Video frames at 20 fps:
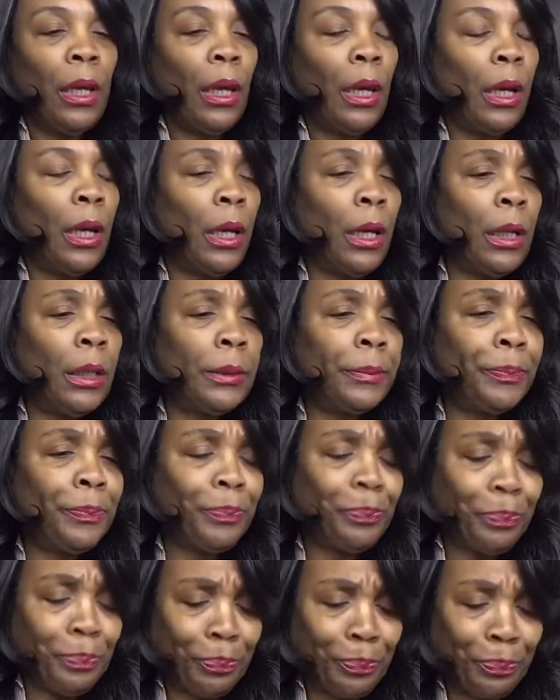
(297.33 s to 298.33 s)

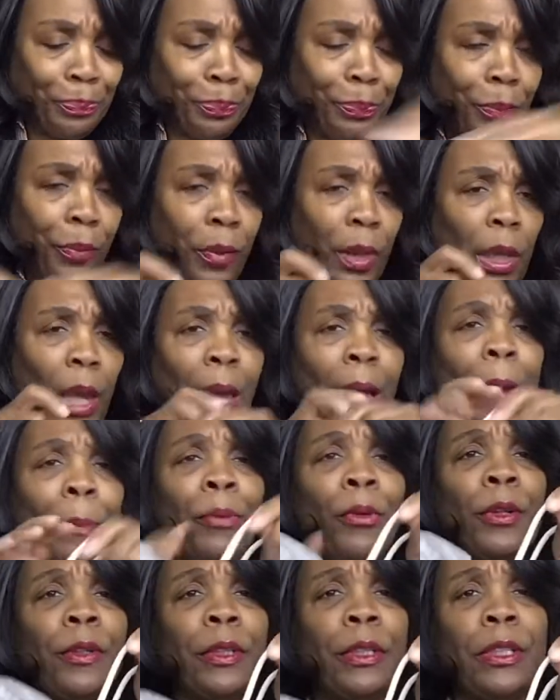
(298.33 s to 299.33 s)
I
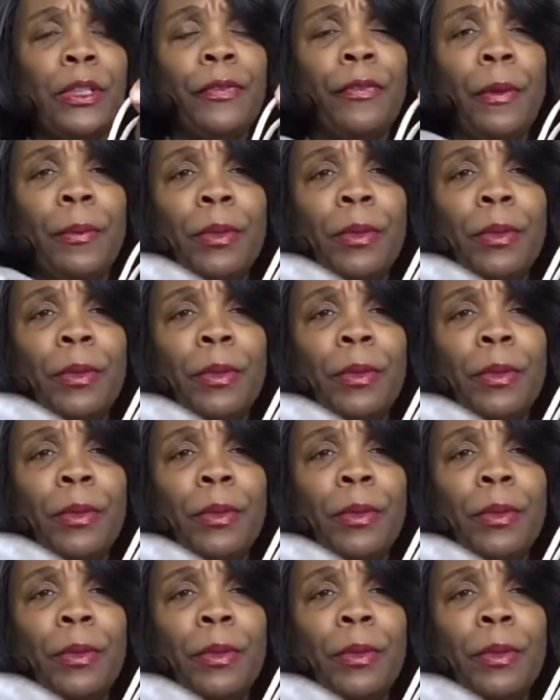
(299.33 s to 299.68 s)
bought this from the